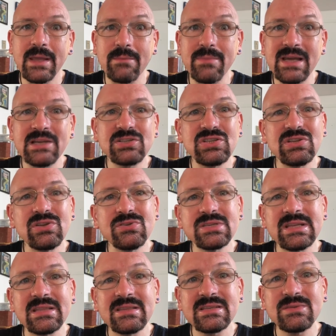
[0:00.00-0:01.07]
Imagine
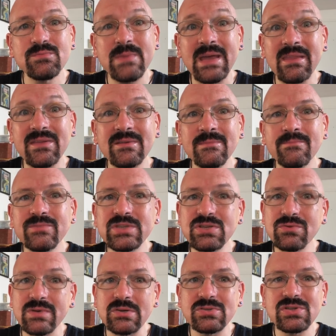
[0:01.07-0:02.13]
using this method
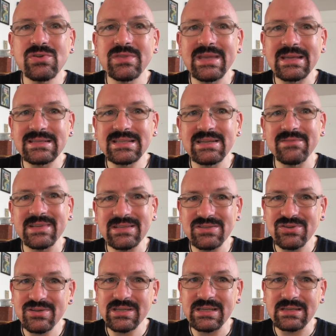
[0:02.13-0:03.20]
to roast your Thanksgiving
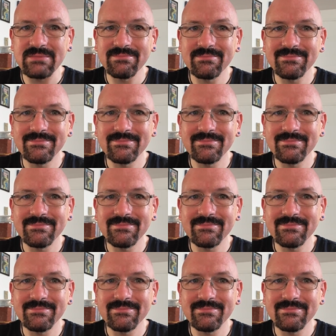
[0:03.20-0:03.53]
turkey.